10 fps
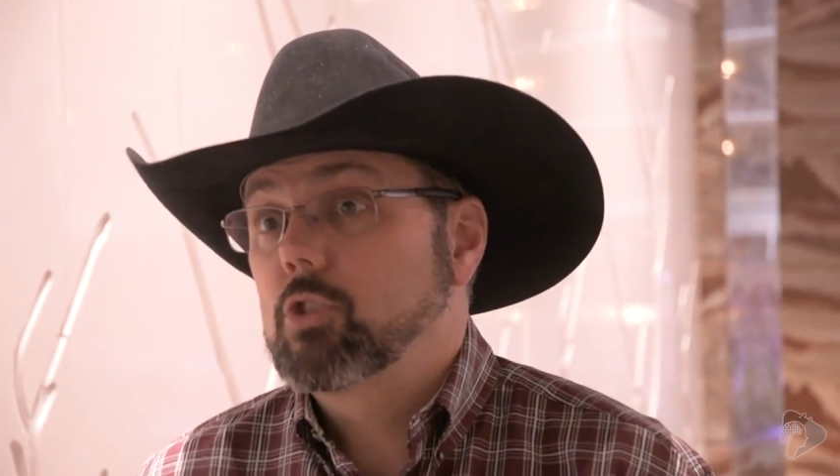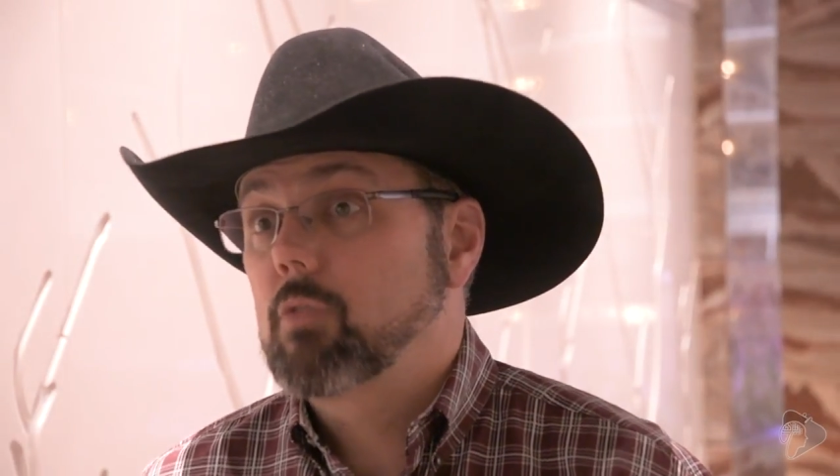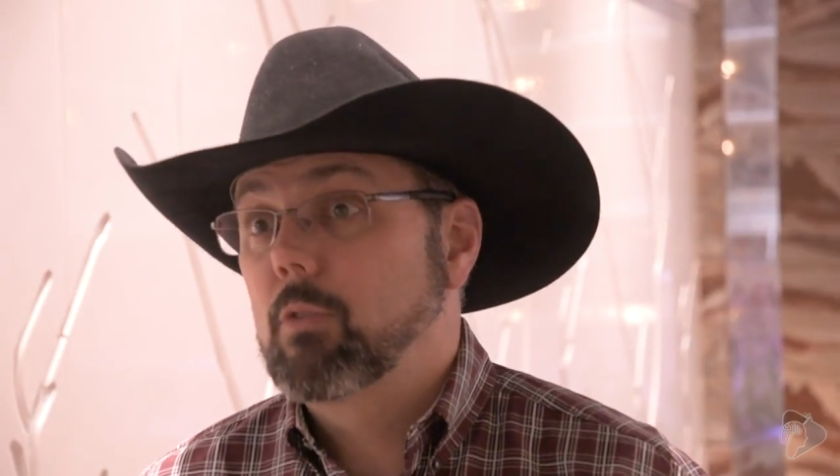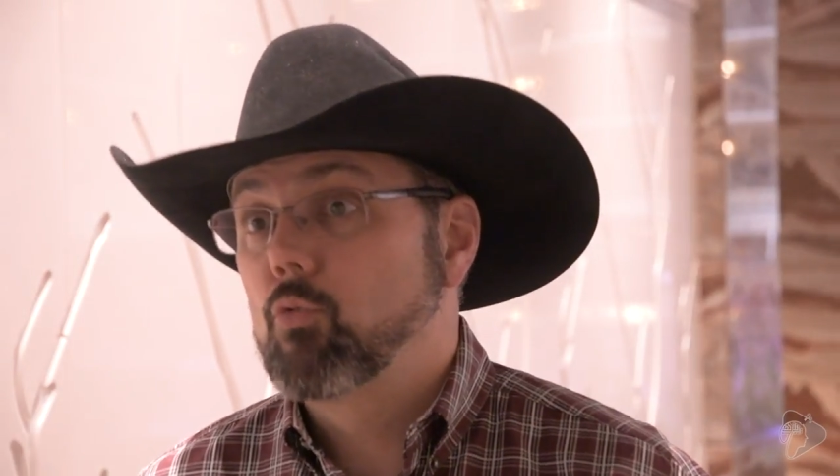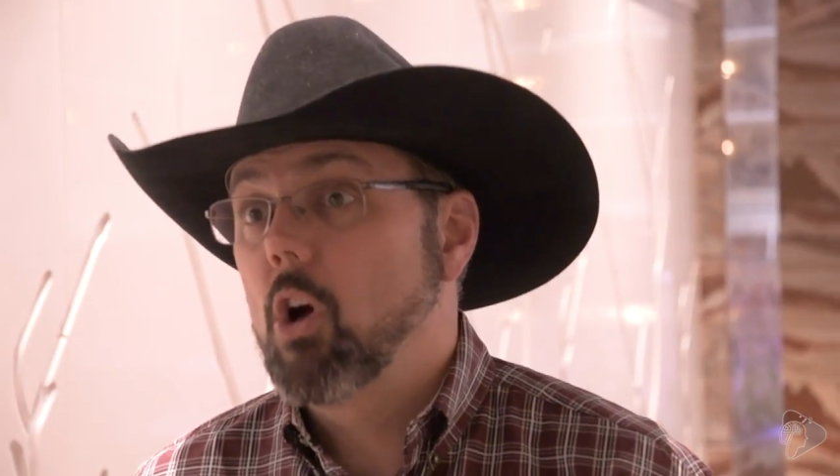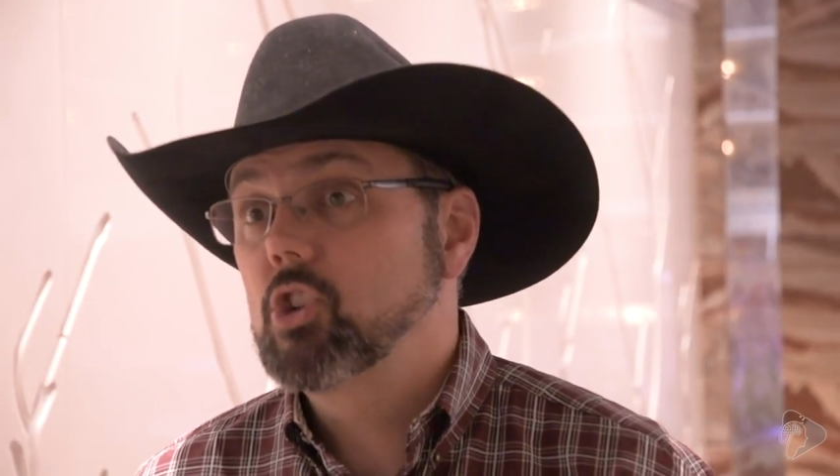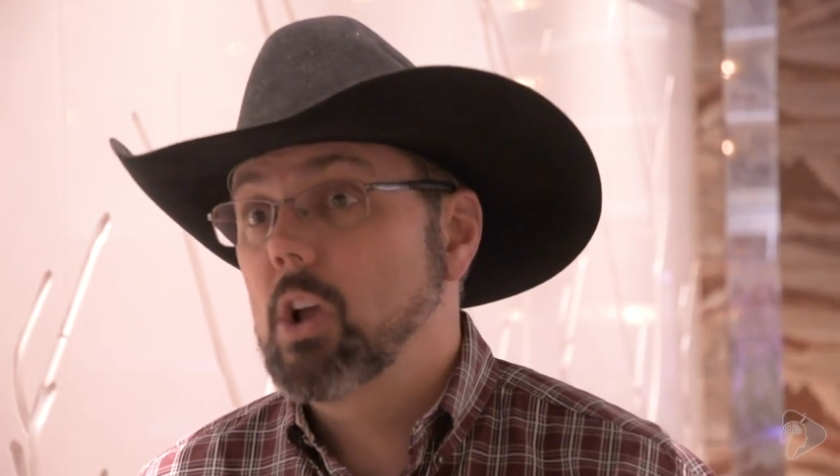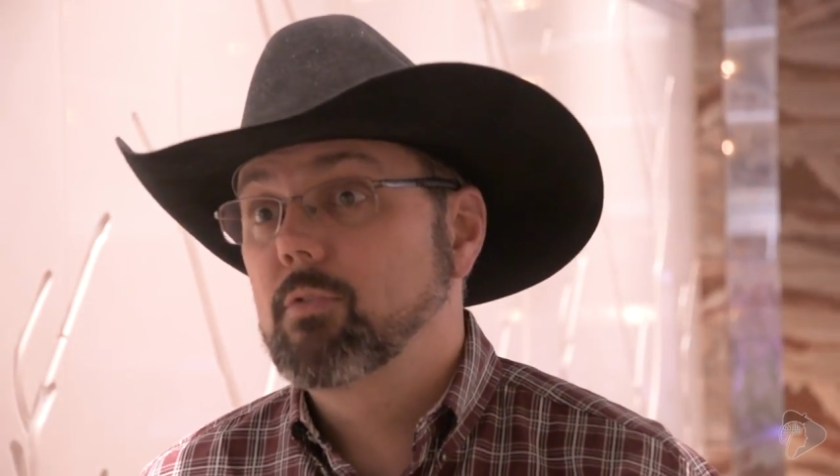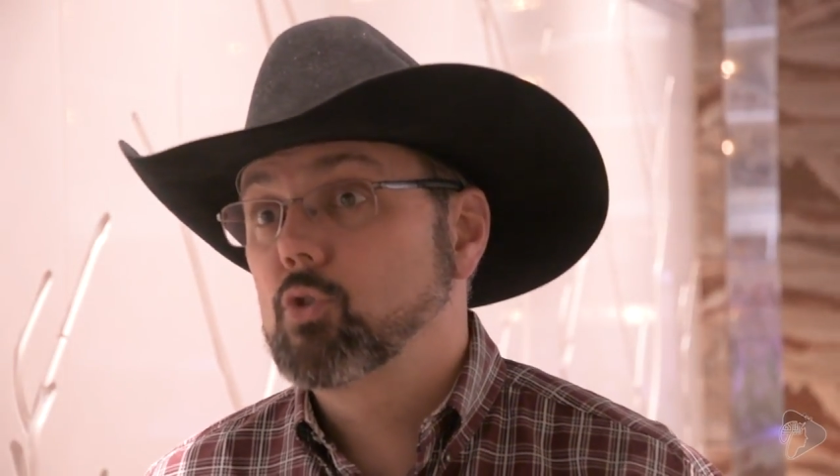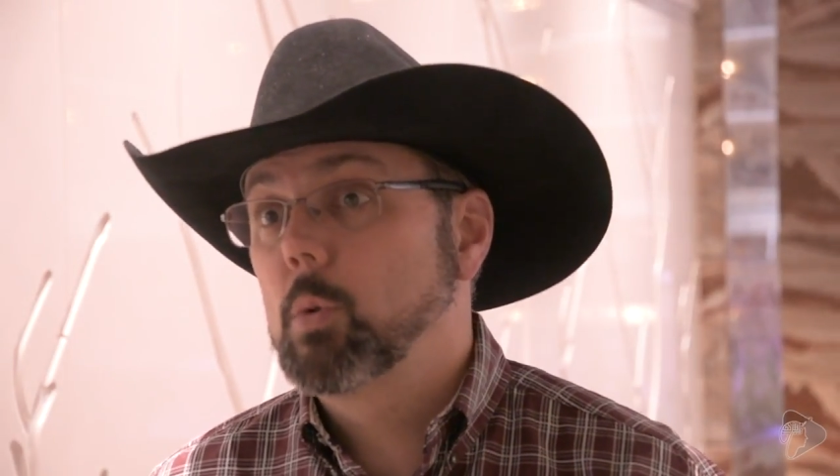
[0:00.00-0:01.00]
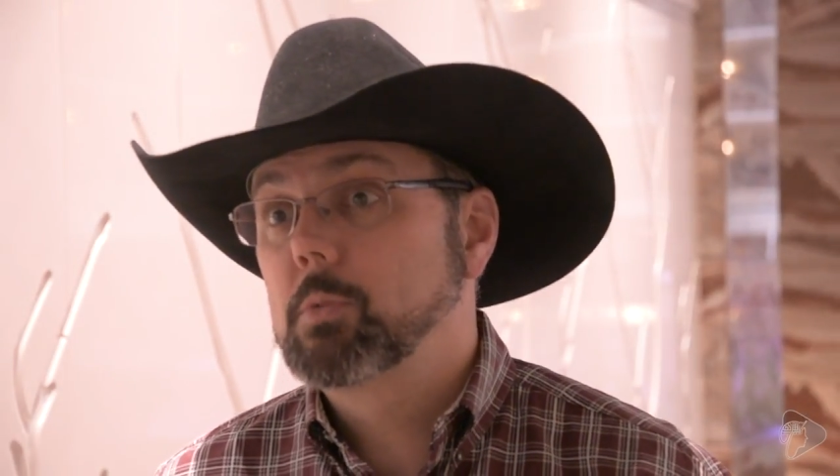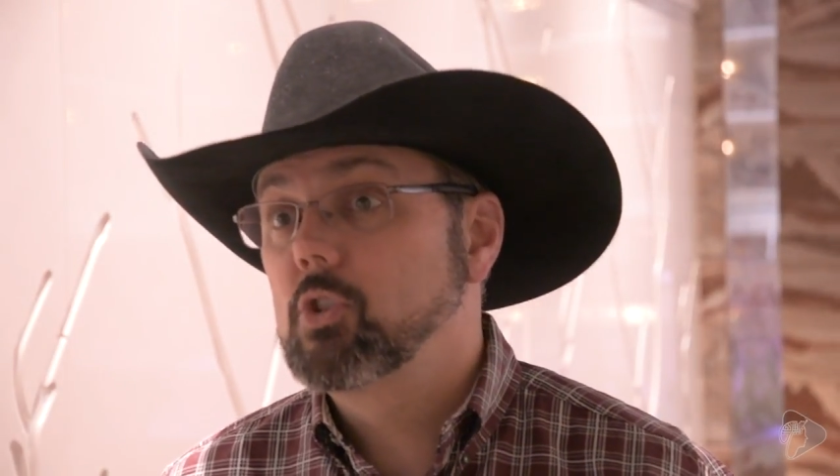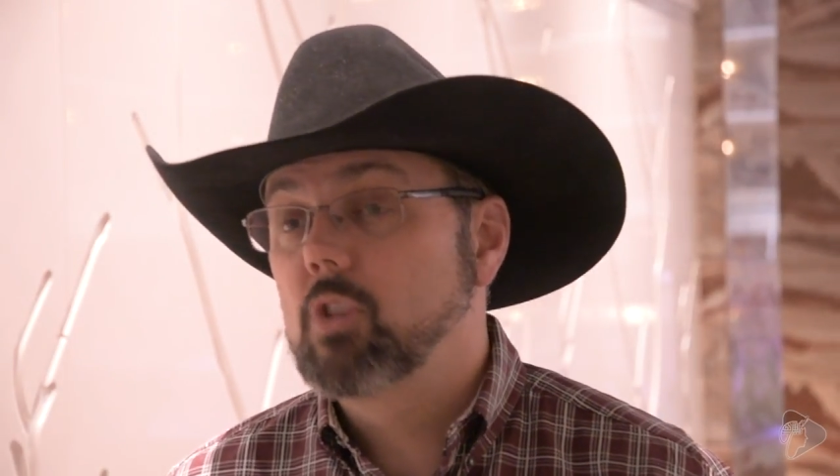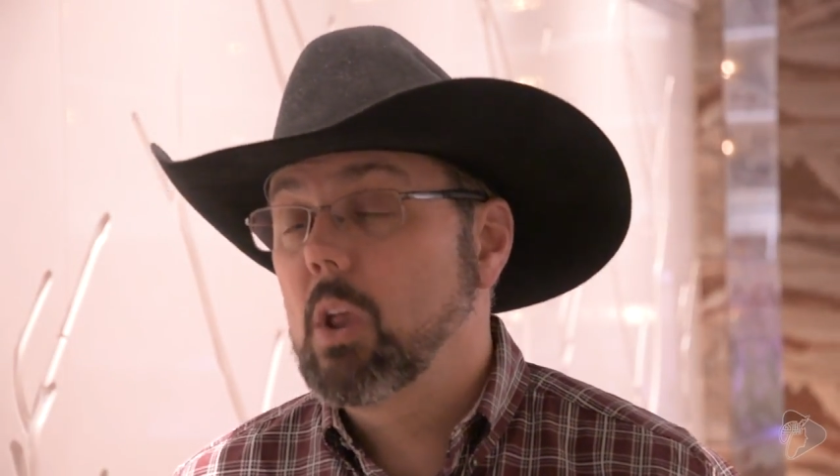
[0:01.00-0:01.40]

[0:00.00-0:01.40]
Just write raw JavaScript and